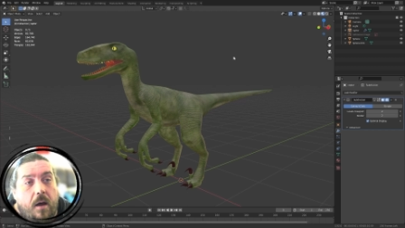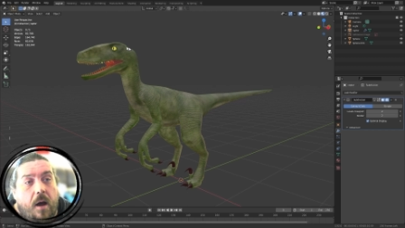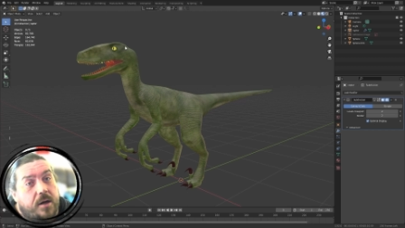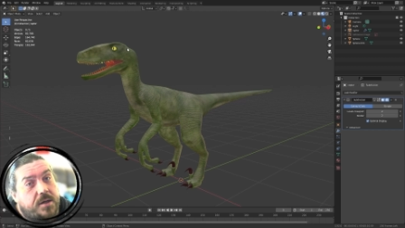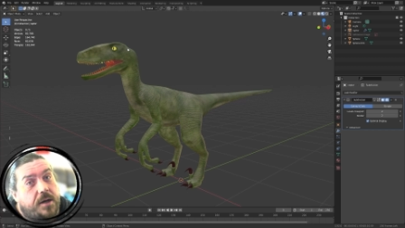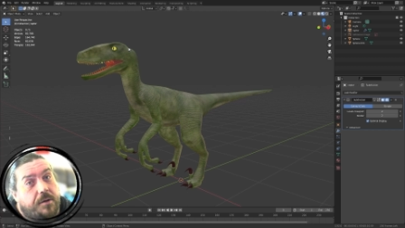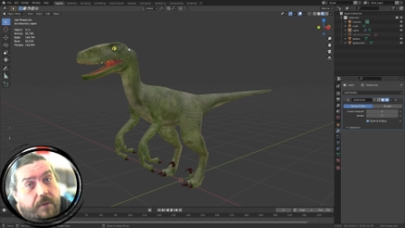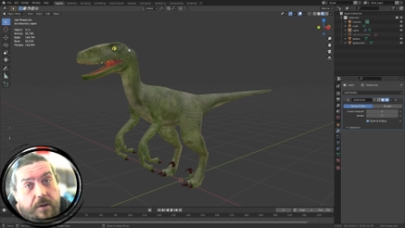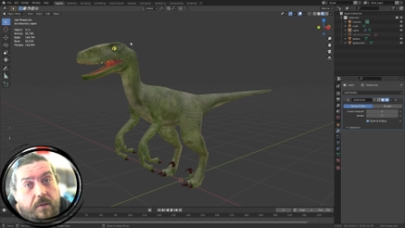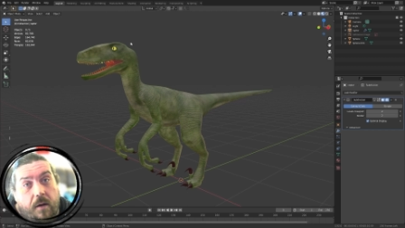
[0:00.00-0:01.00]
I just had to
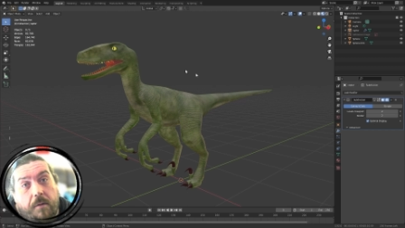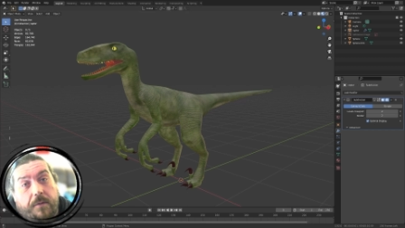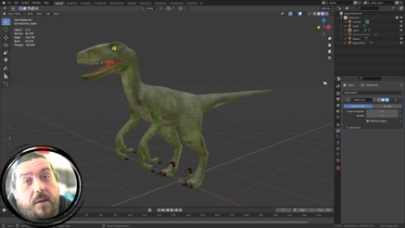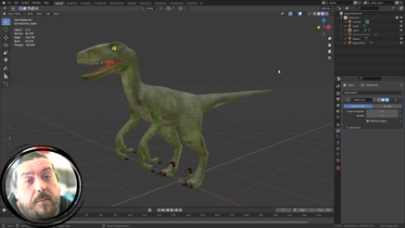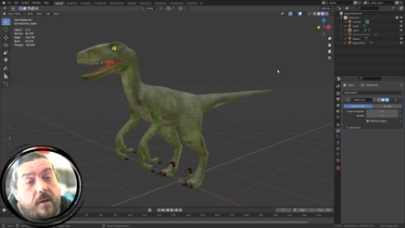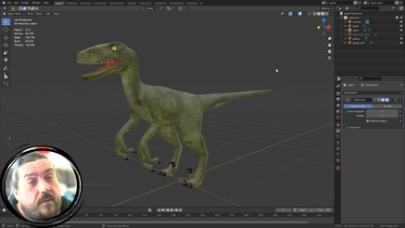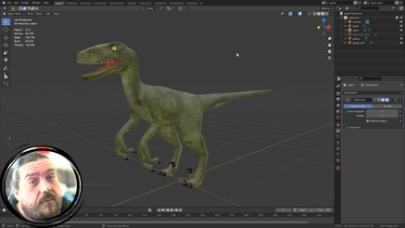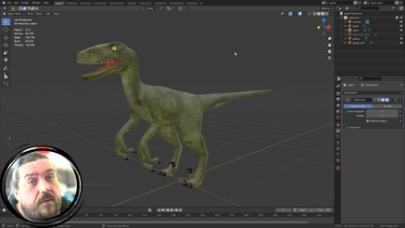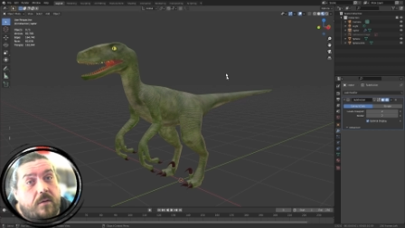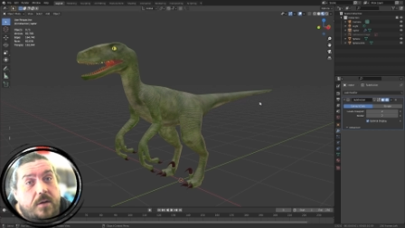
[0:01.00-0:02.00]
redo the whole thing because I forgot to